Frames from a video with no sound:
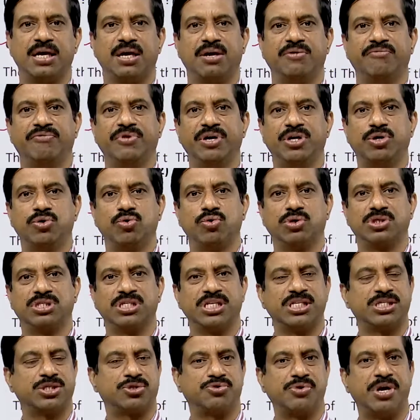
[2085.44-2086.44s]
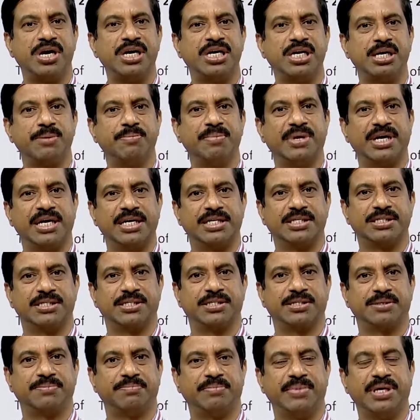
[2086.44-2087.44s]
We took just 20
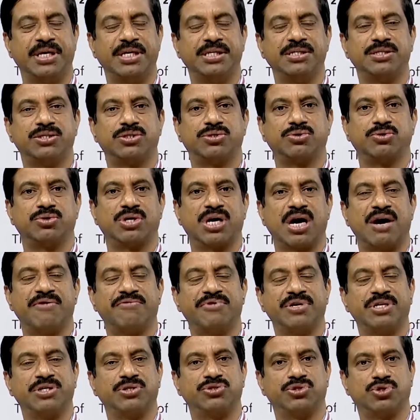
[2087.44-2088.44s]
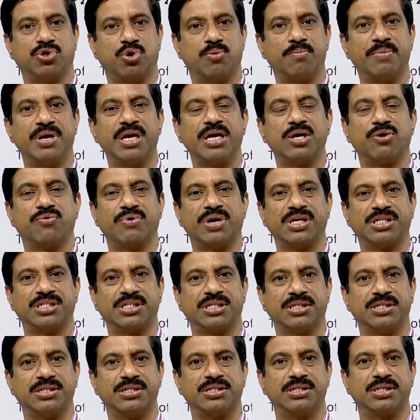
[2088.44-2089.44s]
minutes, means to cover so many
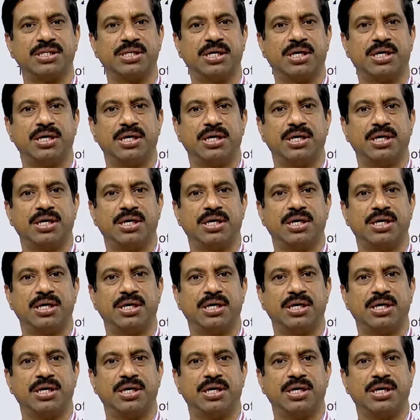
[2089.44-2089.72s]
questions